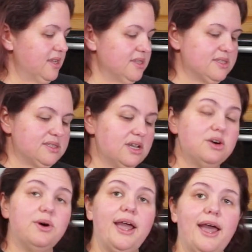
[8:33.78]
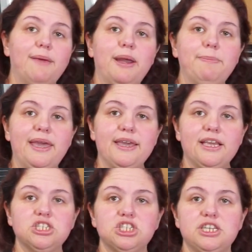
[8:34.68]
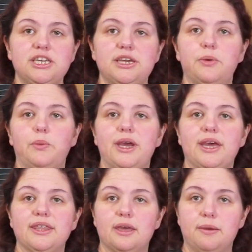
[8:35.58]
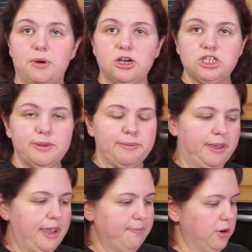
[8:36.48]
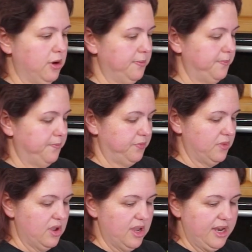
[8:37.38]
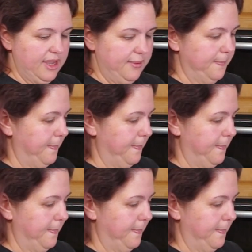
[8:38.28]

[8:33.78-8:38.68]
So I have my baking sheet with parchment paper on it.